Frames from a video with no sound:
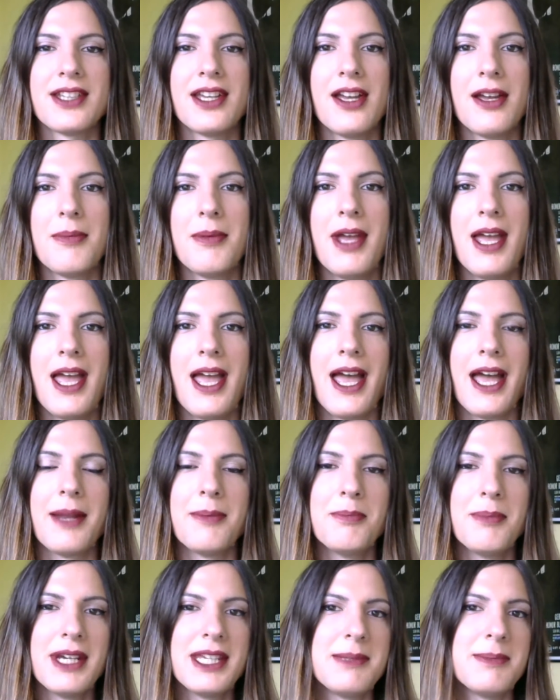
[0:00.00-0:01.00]

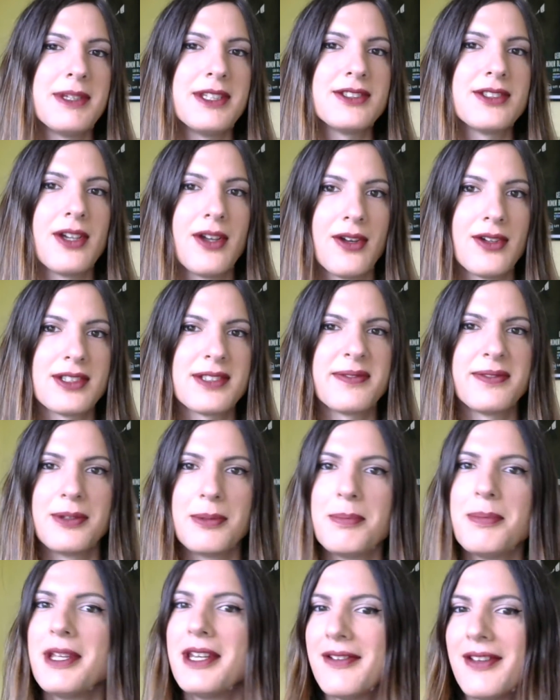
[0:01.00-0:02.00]
and maybe to ask for a
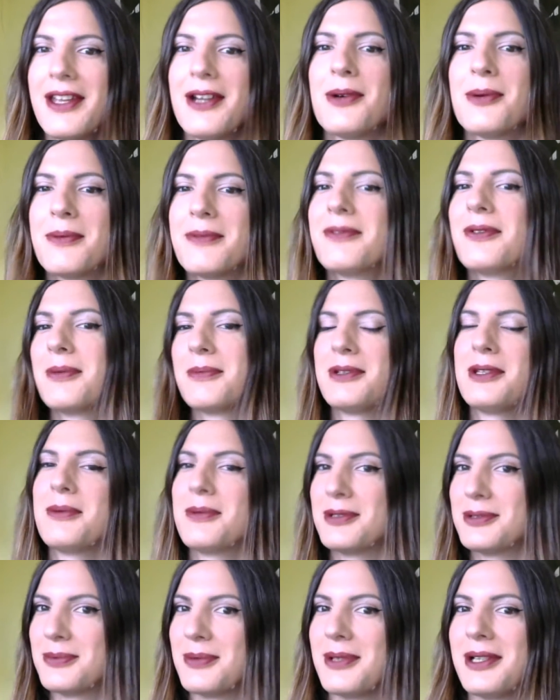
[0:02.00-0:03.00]
bit of help from you
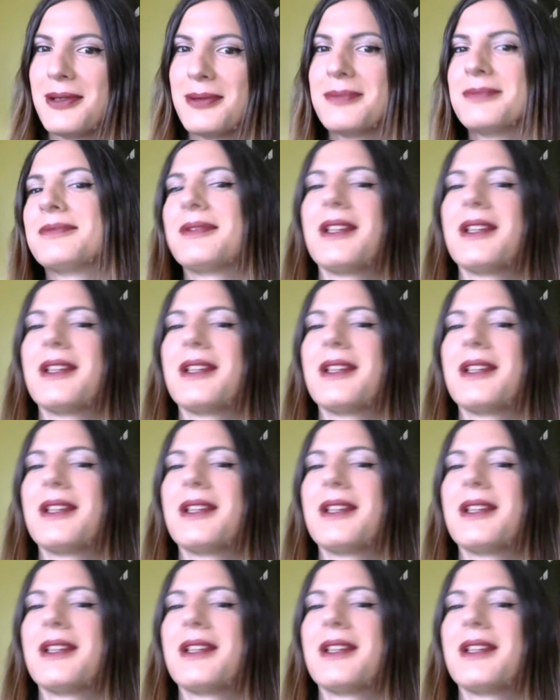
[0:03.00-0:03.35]
as well.